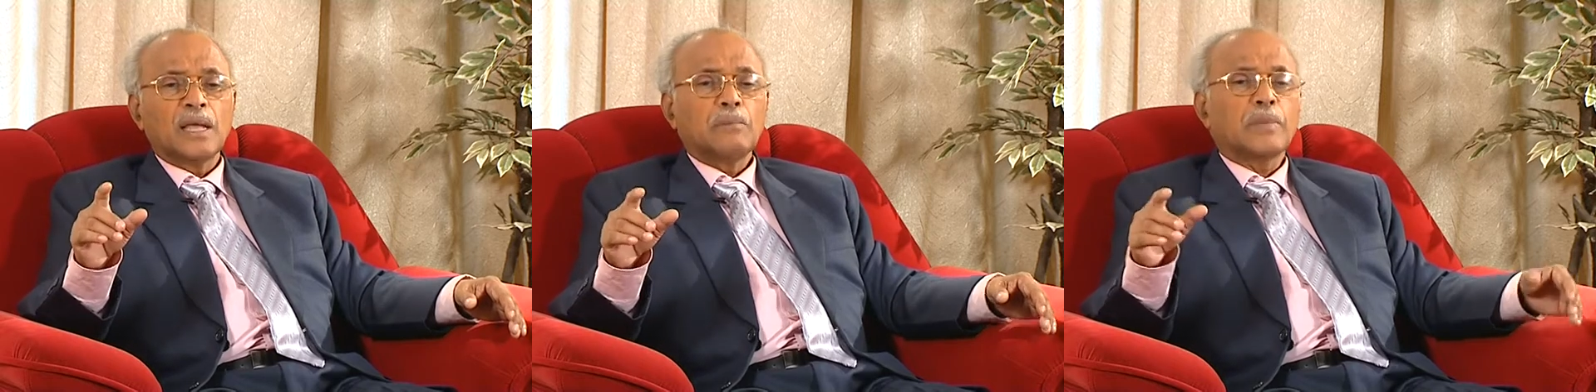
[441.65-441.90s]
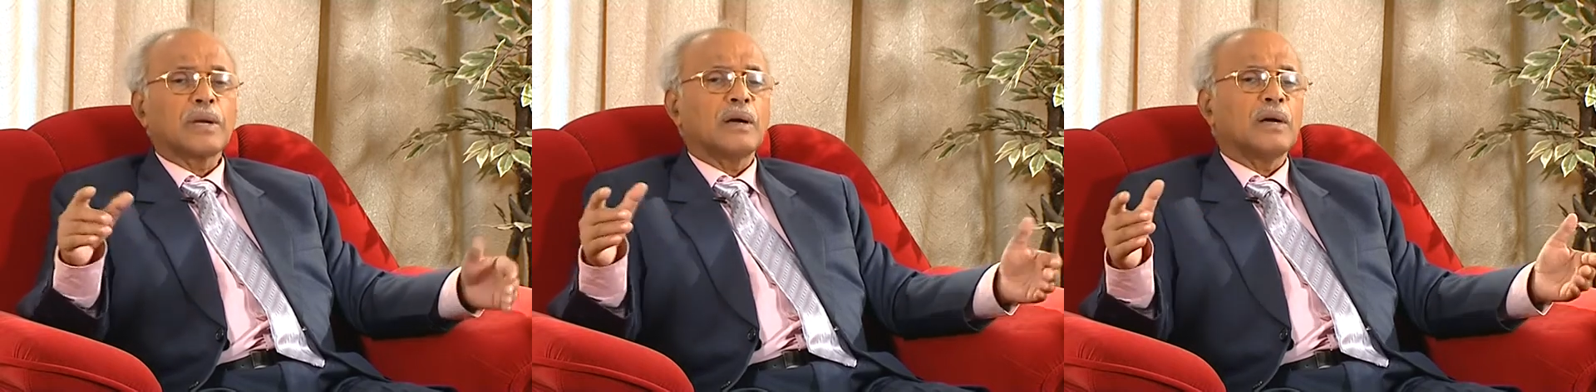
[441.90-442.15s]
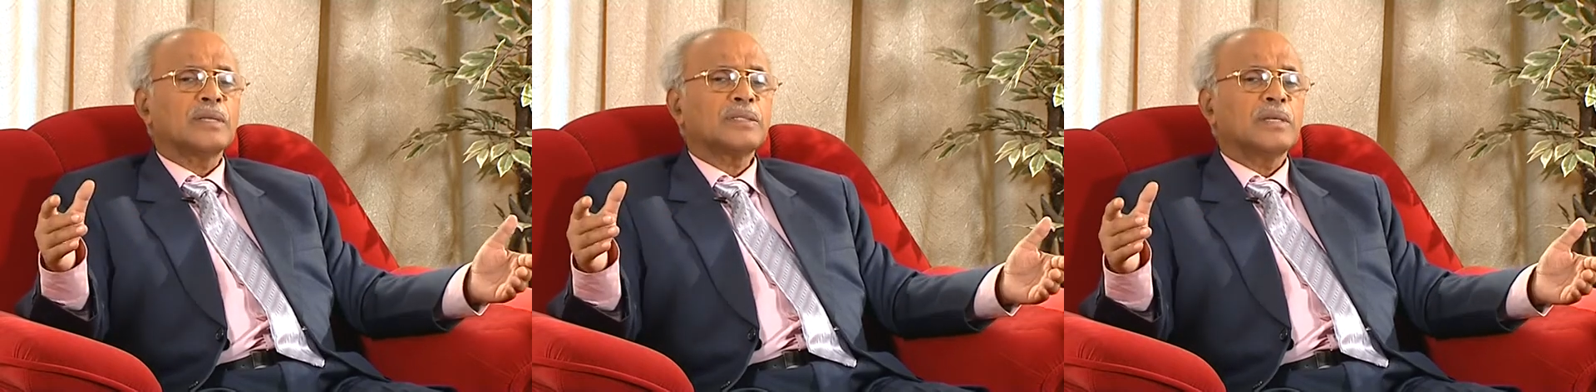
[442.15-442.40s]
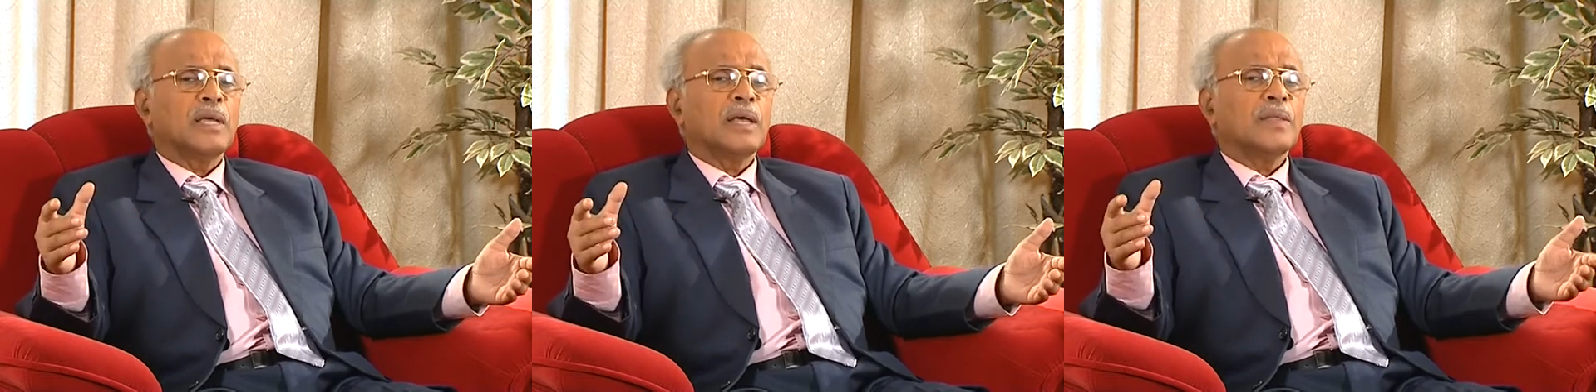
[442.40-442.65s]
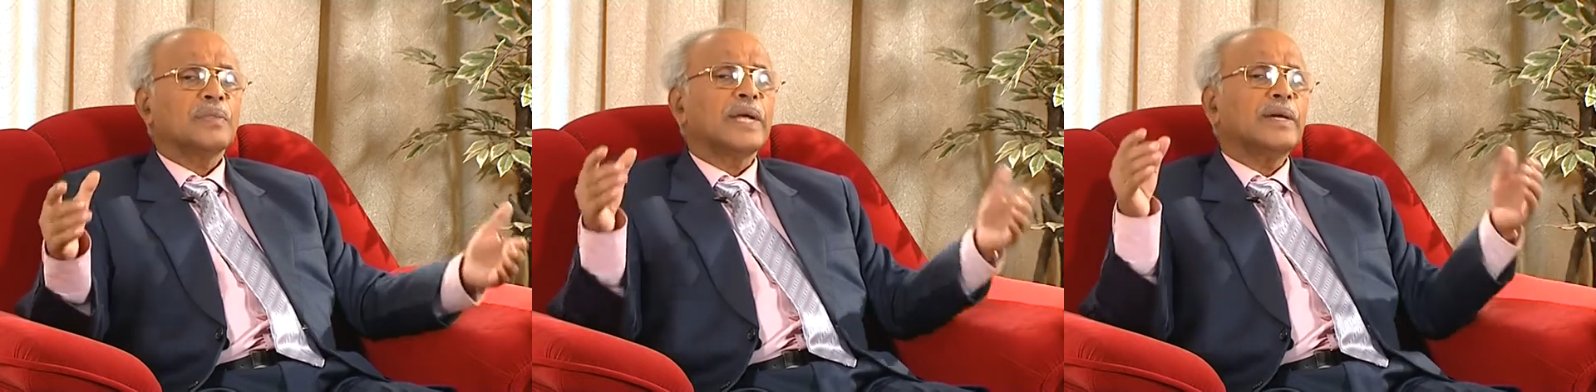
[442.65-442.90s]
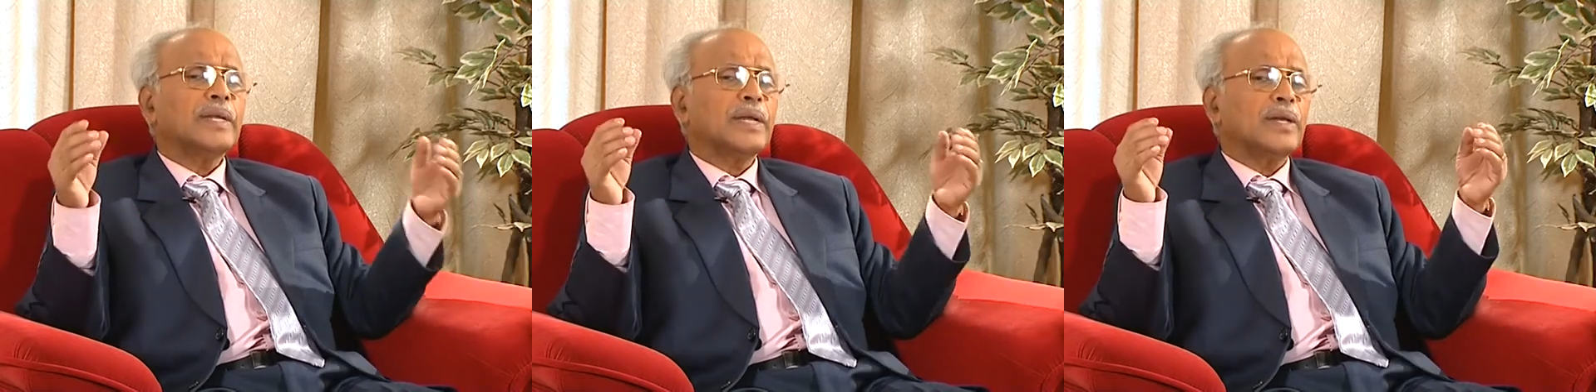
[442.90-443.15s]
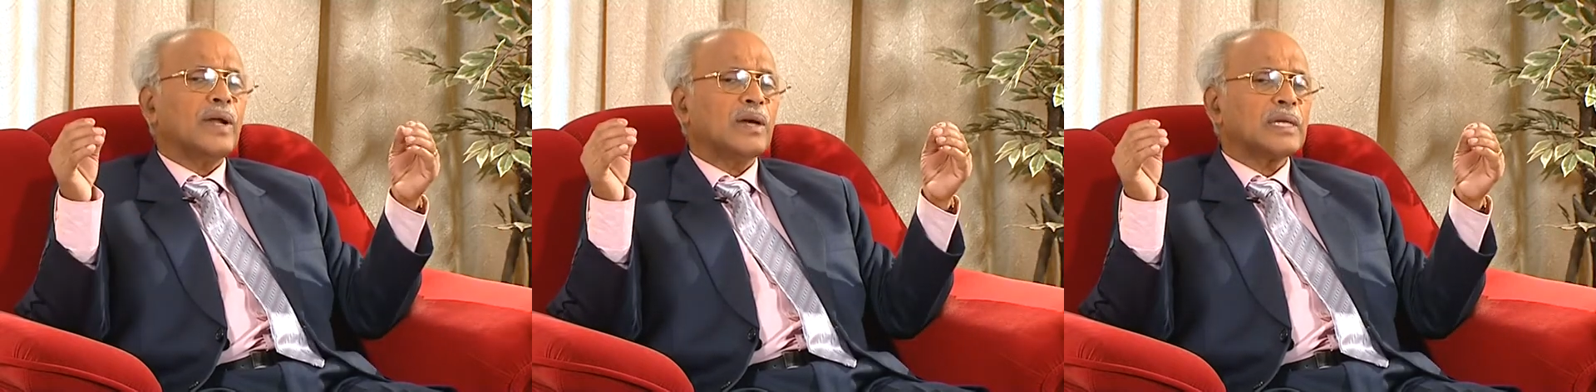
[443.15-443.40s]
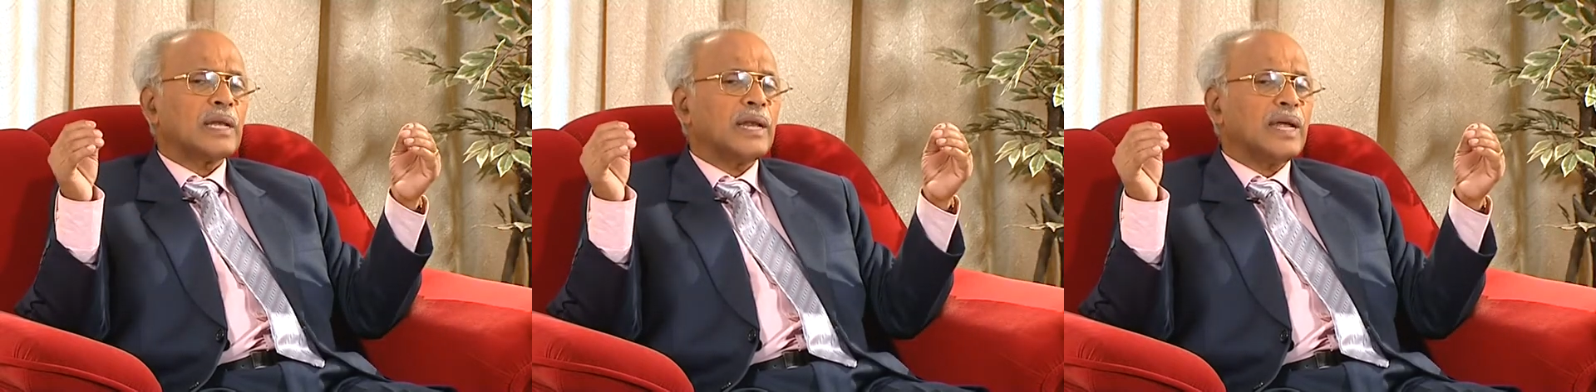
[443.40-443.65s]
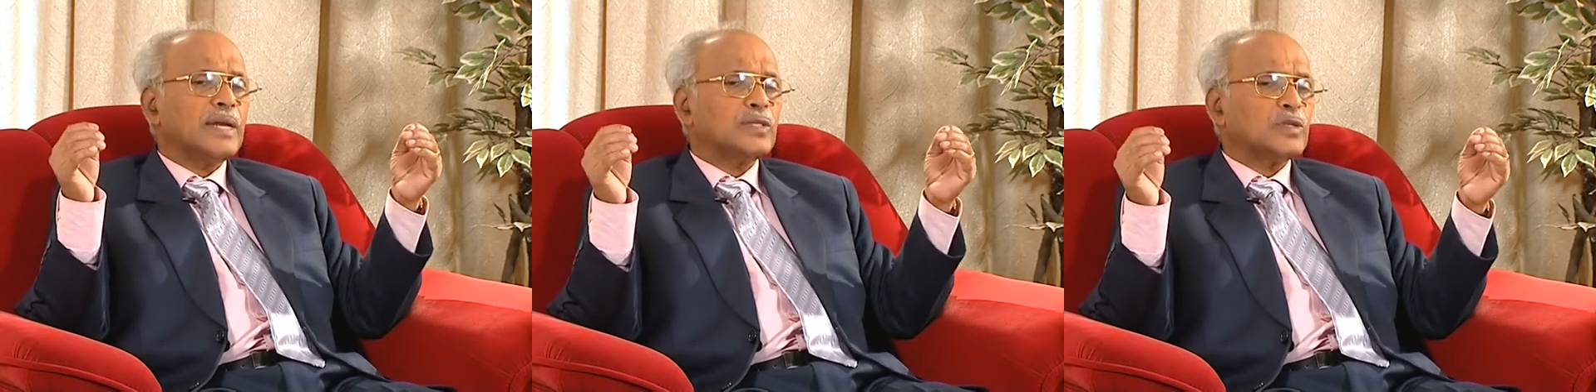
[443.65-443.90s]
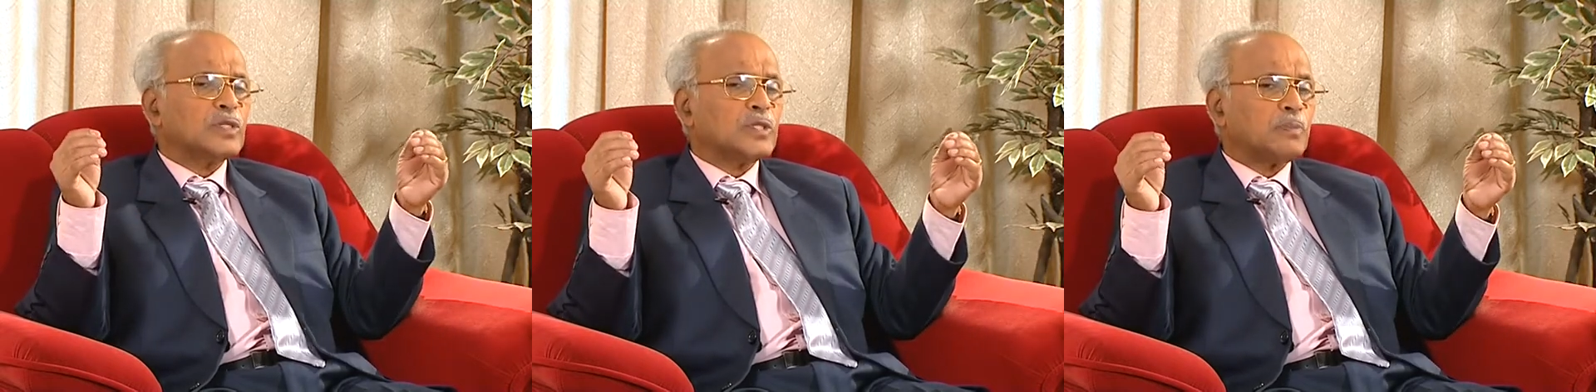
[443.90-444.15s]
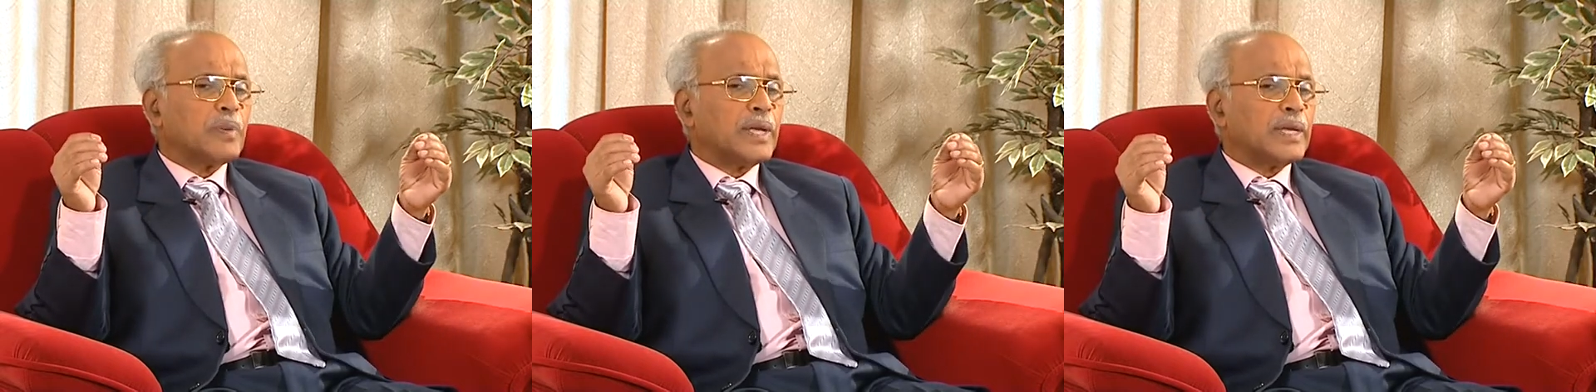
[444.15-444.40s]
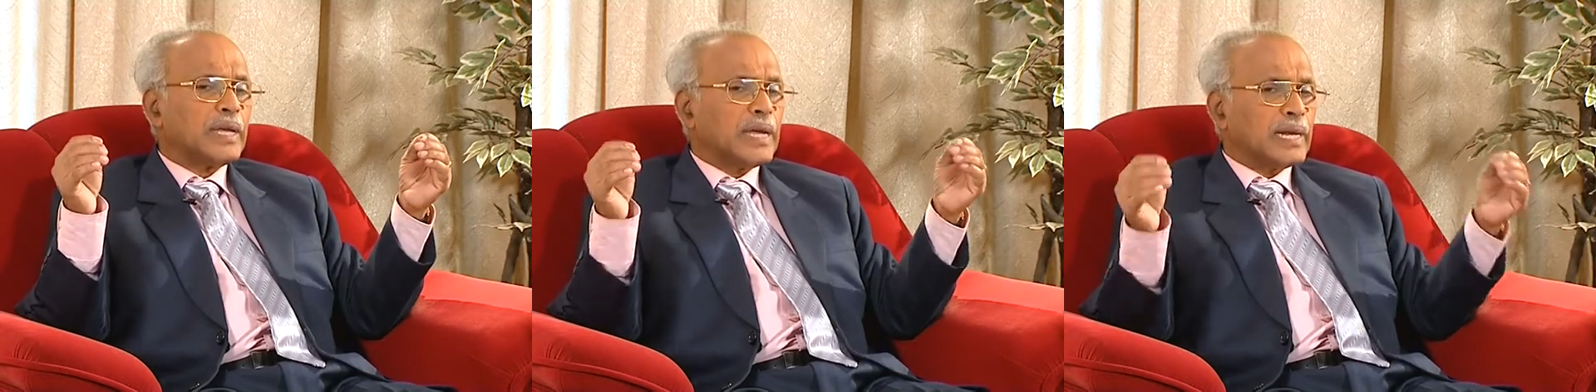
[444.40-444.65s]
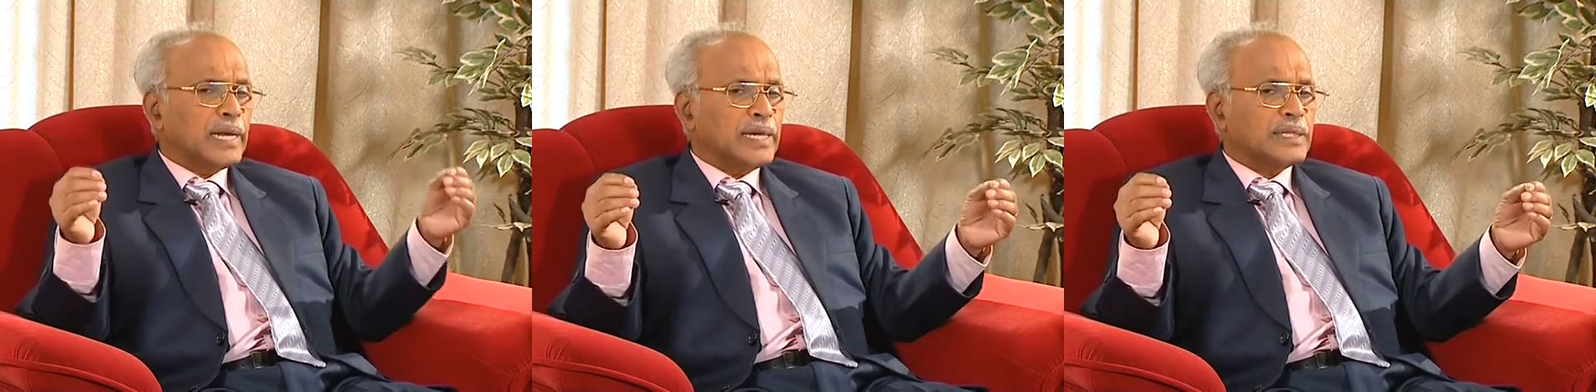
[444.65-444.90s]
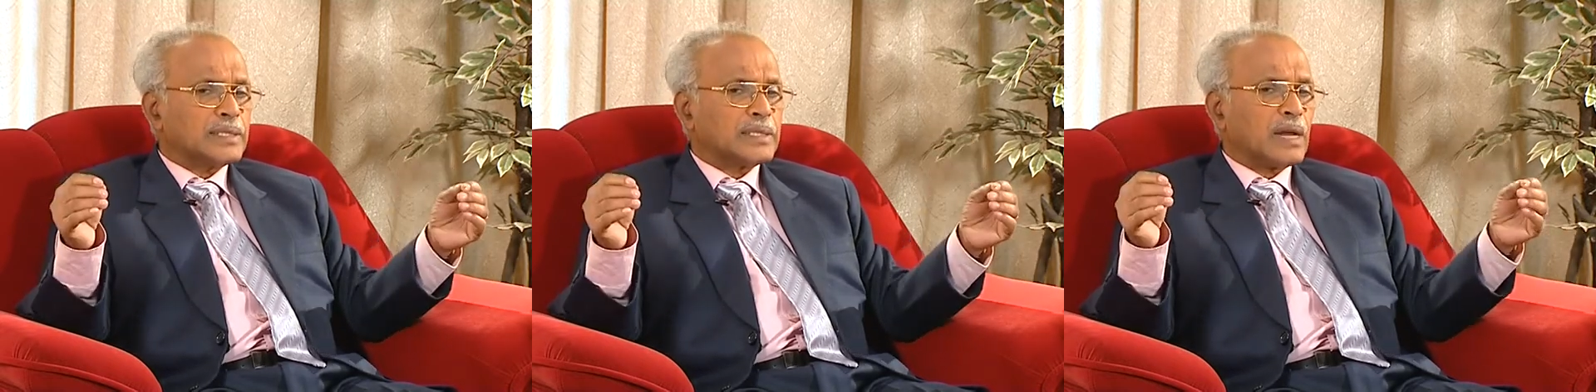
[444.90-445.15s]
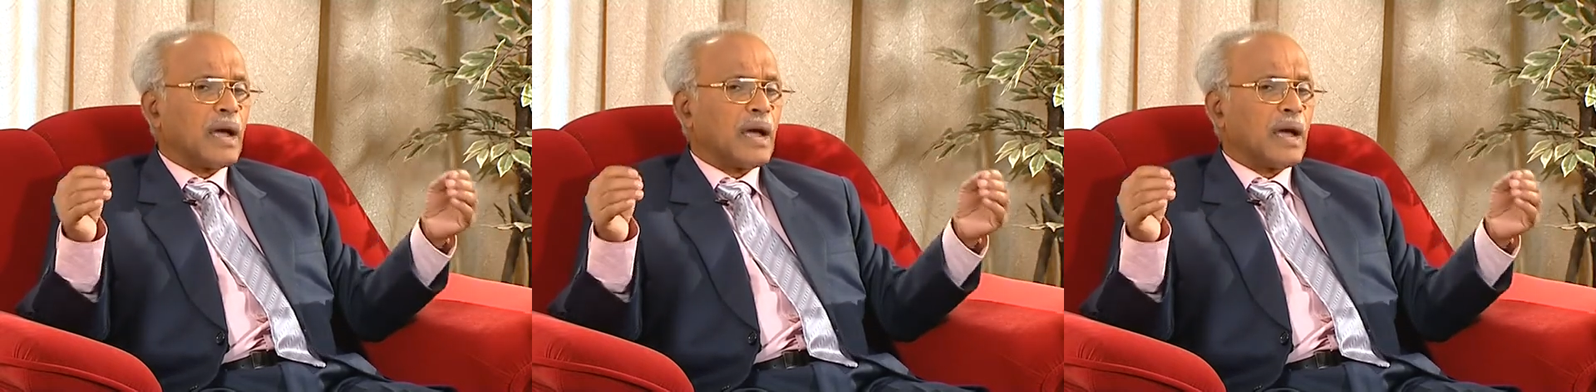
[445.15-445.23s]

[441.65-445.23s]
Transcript: because they did not learn to speak English